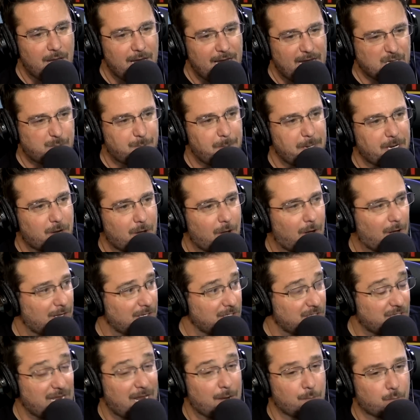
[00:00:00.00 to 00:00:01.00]
is
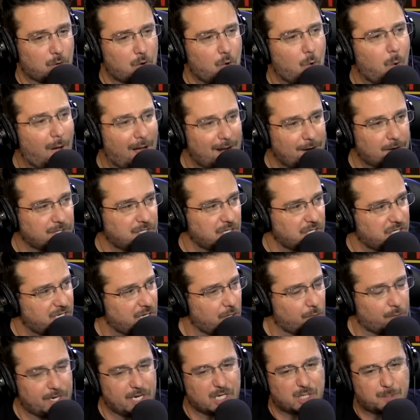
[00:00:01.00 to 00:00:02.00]
because it requires a
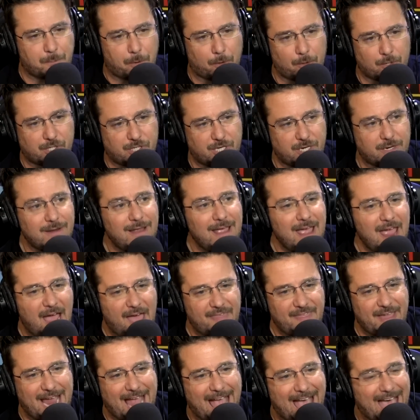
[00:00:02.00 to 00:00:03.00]
serious person,
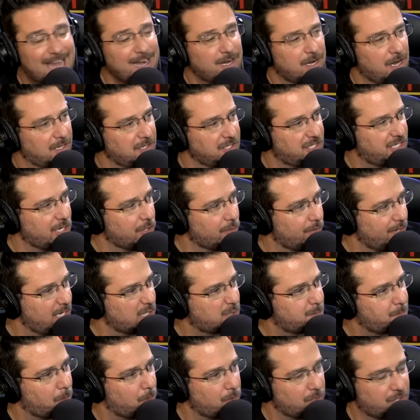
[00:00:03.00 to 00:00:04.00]
and they had an
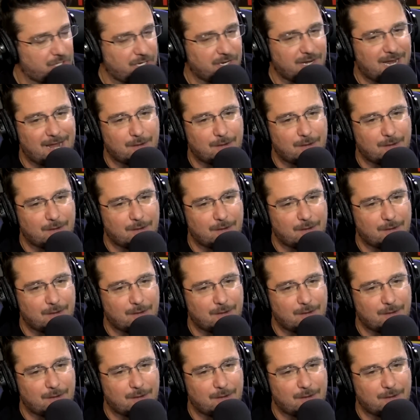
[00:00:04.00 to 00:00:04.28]
unserious person.